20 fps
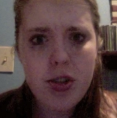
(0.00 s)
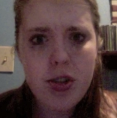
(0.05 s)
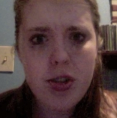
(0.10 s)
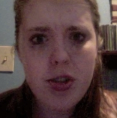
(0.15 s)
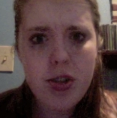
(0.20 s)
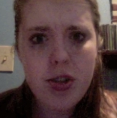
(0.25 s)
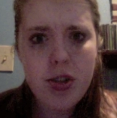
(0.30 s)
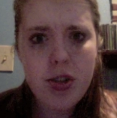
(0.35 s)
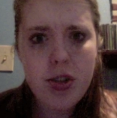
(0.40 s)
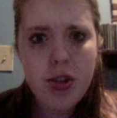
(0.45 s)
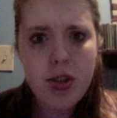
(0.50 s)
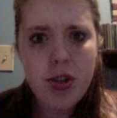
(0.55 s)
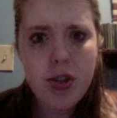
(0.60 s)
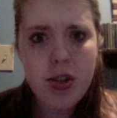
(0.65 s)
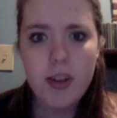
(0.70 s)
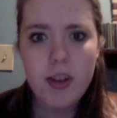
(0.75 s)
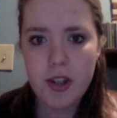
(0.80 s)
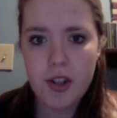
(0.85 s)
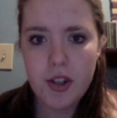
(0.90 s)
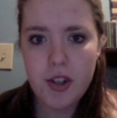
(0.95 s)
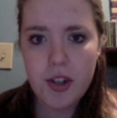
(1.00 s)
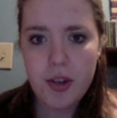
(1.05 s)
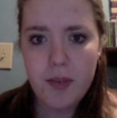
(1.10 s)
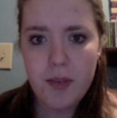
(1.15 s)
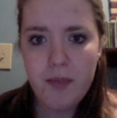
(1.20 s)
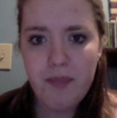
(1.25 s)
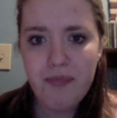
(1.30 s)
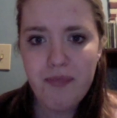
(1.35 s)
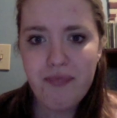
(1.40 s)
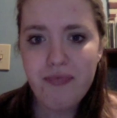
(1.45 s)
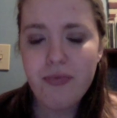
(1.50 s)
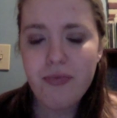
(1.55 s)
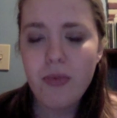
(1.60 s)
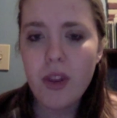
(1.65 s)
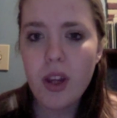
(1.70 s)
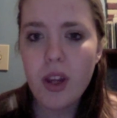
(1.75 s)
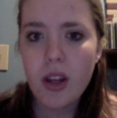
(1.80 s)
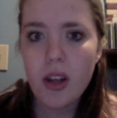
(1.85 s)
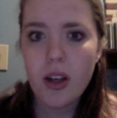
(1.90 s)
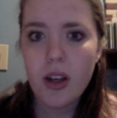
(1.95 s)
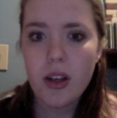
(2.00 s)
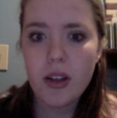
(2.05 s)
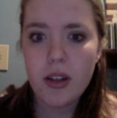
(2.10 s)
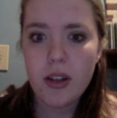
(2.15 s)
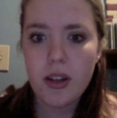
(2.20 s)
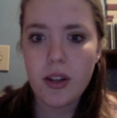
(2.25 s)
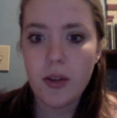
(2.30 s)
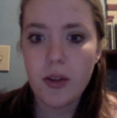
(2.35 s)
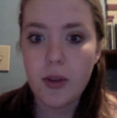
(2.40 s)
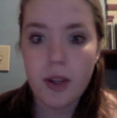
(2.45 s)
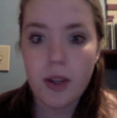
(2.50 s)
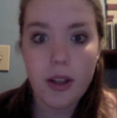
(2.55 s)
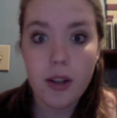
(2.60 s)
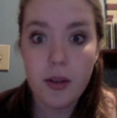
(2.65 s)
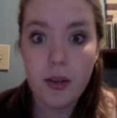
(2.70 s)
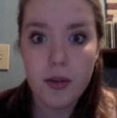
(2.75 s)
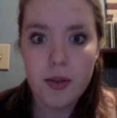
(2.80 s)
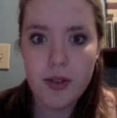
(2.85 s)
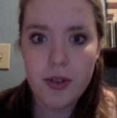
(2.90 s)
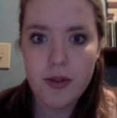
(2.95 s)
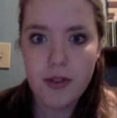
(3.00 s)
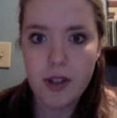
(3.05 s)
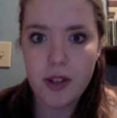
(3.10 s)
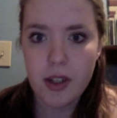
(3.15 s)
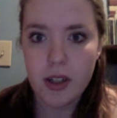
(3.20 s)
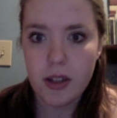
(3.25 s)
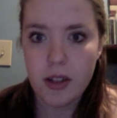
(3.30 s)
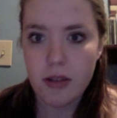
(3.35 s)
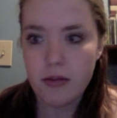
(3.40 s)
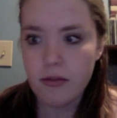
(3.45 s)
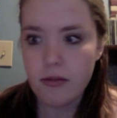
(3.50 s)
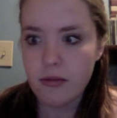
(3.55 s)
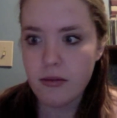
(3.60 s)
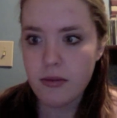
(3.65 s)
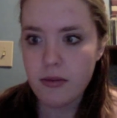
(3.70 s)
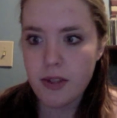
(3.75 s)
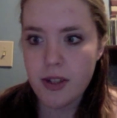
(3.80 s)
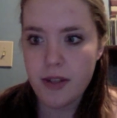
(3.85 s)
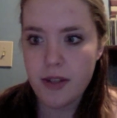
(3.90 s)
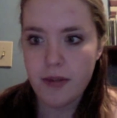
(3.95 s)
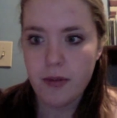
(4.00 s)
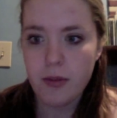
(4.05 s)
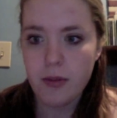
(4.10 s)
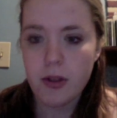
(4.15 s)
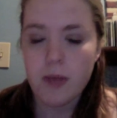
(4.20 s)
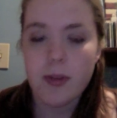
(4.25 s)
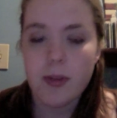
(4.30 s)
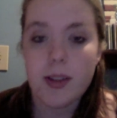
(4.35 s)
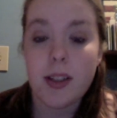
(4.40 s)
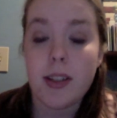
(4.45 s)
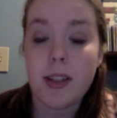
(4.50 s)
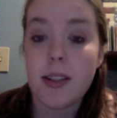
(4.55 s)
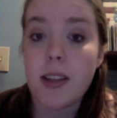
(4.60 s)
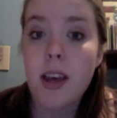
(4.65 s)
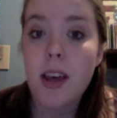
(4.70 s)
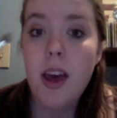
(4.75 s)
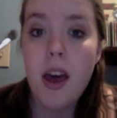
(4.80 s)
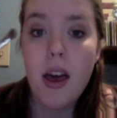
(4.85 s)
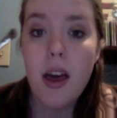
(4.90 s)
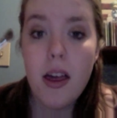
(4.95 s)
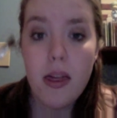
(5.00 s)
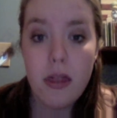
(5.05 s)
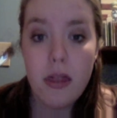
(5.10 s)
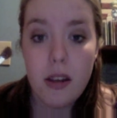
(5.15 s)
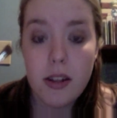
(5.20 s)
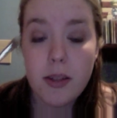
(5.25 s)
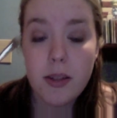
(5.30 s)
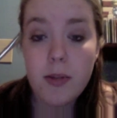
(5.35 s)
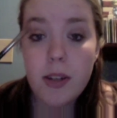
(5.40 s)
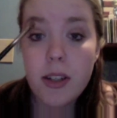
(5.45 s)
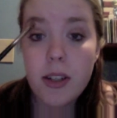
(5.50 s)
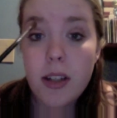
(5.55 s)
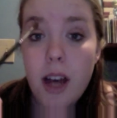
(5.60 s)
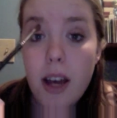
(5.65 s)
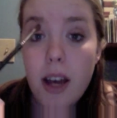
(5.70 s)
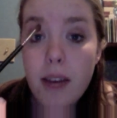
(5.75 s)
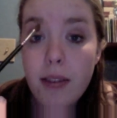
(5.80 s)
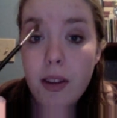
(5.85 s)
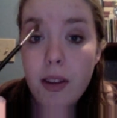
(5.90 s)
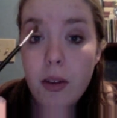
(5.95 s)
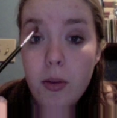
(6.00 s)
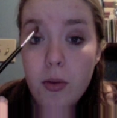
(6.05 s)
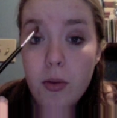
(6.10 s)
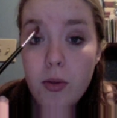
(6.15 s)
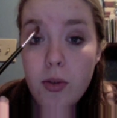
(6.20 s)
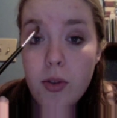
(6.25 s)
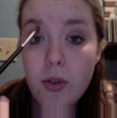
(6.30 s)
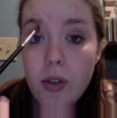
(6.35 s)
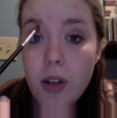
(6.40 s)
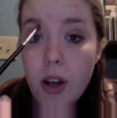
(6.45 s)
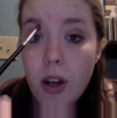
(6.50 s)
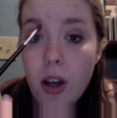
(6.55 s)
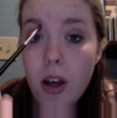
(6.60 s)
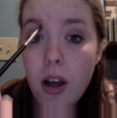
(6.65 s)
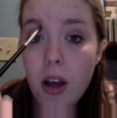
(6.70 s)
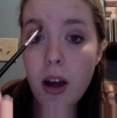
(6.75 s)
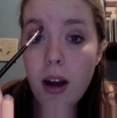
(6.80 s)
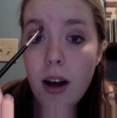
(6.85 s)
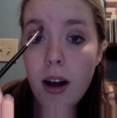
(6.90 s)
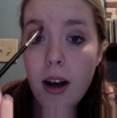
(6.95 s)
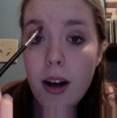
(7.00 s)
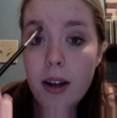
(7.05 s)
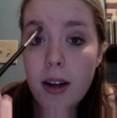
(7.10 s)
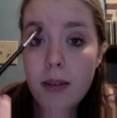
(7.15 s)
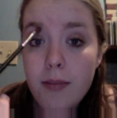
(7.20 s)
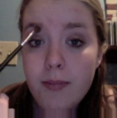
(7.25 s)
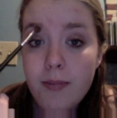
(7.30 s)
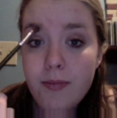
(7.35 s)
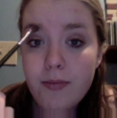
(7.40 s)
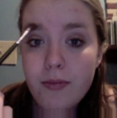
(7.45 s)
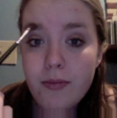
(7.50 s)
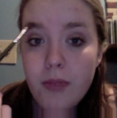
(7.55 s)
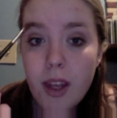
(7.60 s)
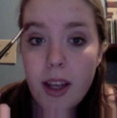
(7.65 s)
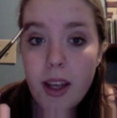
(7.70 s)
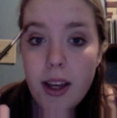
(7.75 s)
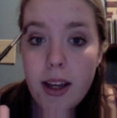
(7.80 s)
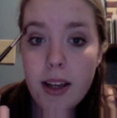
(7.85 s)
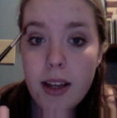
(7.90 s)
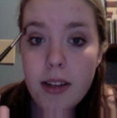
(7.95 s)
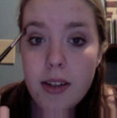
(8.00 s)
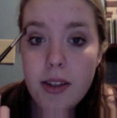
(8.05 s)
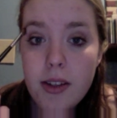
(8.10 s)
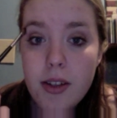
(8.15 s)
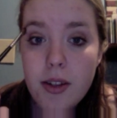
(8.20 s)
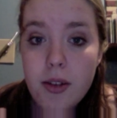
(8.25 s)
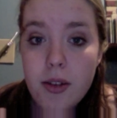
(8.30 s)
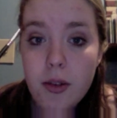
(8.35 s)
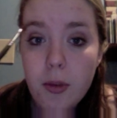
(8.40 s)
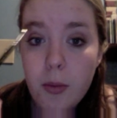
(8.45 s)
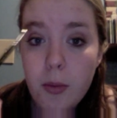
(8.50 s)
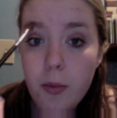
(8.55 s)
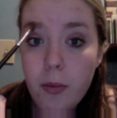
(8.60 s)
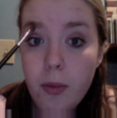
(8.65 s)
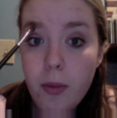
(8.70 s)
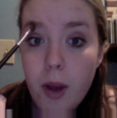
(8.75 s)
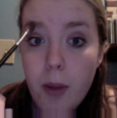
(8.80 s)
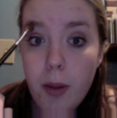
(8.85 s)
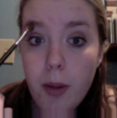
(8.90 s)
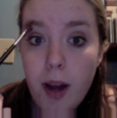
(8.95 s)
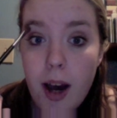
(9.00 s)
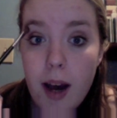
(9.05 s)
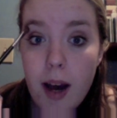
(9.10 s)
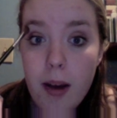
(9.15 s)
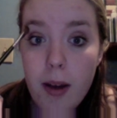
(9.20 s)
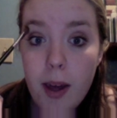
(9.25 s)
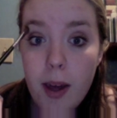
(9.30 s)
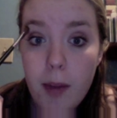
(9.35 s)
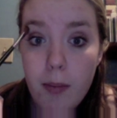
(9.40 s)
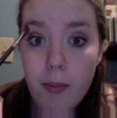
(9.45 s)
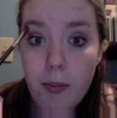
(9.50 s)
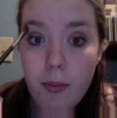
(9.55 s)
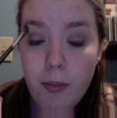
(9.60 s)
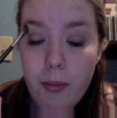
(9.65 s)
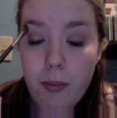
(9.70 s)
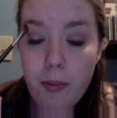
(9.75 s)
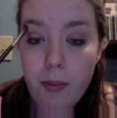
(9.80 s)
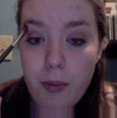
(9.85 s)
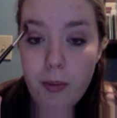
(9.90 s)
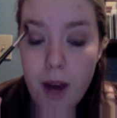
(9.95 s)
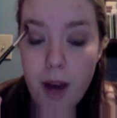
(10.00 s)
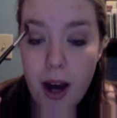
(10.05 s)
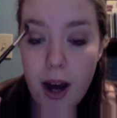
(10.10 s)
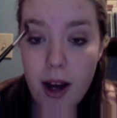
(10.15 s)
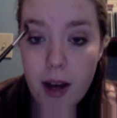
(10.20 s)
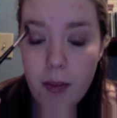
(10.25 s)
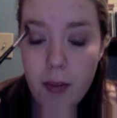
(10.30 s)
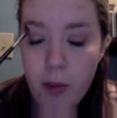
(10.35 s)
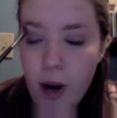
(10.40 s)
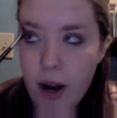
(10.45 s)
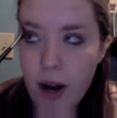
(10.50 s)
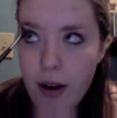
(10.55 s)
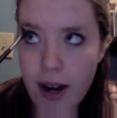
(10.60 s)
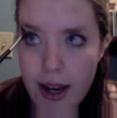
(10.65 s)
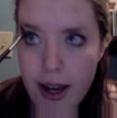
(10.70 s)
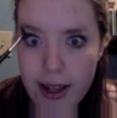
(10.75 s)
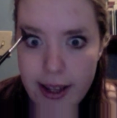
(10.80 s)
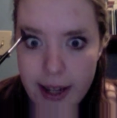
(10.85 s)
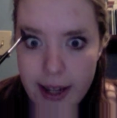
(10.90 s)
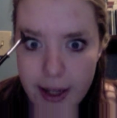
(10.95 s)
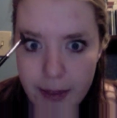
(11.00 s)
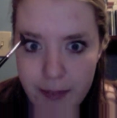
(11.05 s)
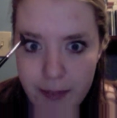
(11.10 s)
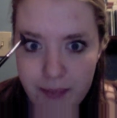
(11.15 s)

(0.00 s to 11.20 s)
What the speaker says: any brush you can use for different purposes. This one I've used to apply brow highlight.